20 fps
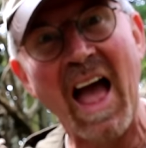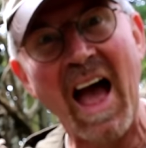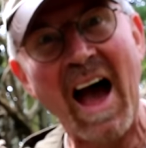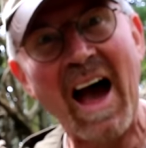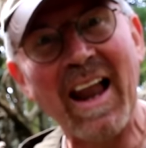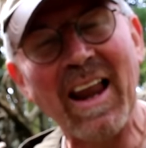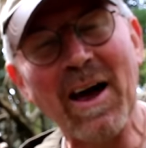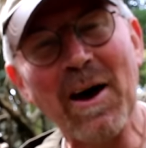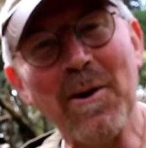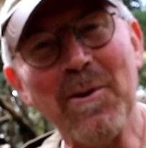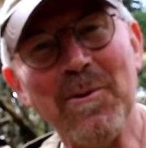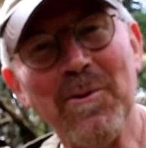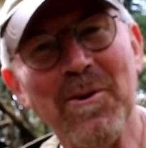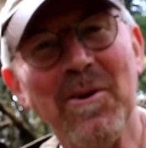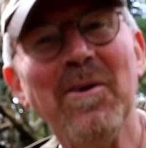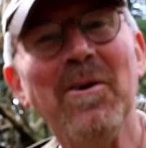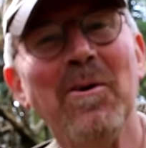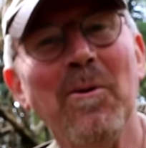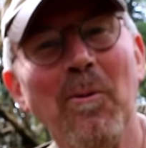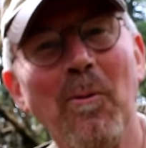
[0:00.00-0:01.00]
Hello,
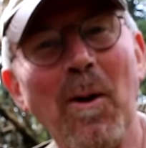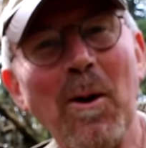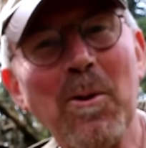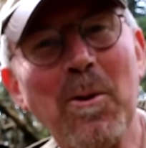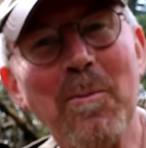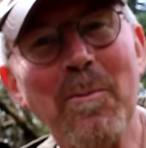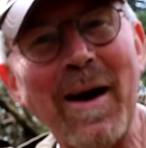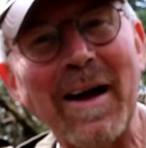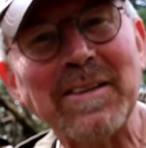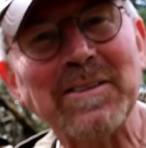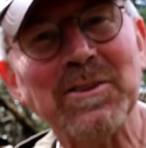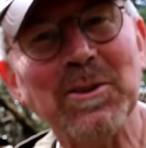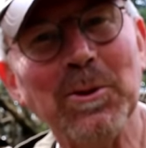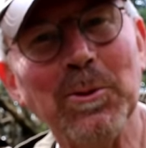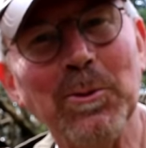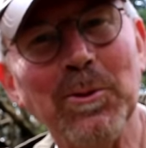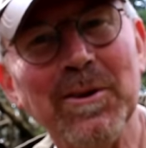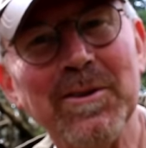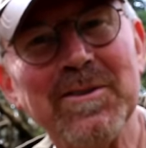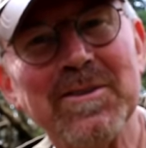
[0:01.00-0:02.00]
welcome back to
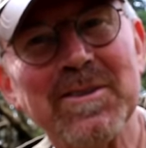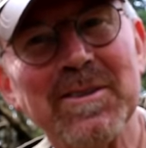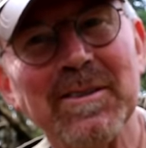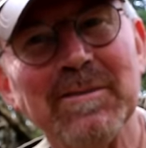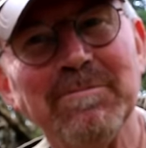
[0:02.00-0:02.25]
the woods.